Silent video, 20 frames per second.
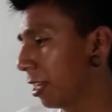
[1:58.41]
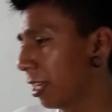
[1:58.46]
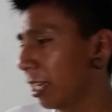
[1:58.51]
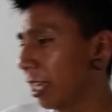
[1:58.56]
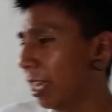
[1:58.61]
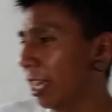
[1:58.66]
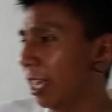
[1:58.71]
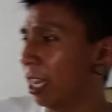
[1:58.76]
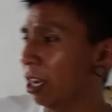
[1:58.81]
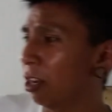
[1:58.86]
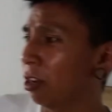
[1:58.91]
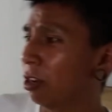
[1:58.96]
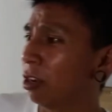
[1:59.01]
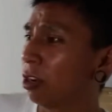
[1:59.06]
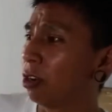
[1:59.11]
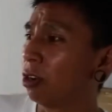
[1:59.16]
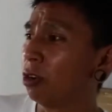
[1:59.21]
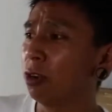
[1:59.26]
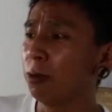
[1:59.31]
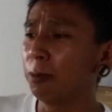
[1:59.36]
and I'm
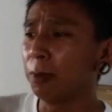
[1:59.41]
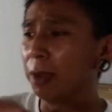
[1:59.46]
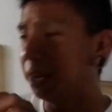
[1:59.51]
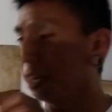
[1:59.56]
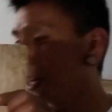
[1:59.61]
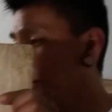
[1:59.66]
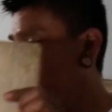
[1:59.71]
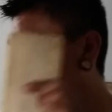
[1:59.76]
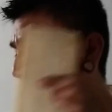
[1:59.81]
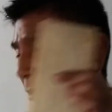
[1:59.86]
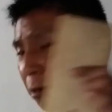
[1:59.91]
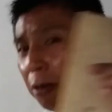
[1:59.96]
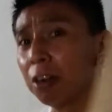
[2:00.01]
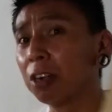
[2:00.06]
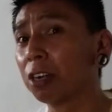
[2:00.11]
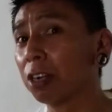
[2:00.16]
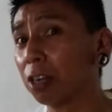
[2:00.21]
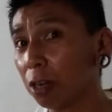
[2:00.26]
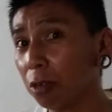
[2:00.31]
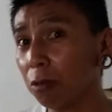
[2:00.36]
gonna glue them here. I'm
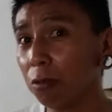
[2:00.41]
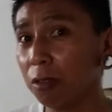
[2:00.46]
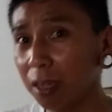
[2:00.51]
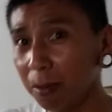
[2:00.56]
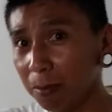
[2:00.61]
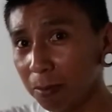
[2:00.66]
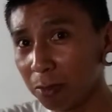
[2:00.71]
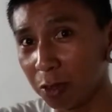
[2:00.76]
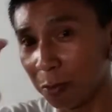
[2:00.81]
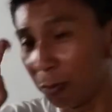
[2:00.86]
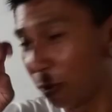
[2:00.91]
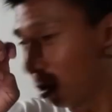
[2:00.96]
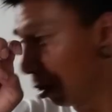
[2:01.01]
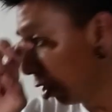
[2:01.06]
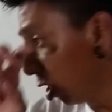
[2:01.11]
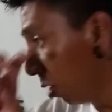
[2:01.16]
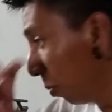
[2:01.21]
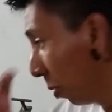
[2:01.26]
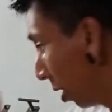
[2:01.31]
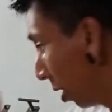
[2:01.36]
gonna glue them supposedly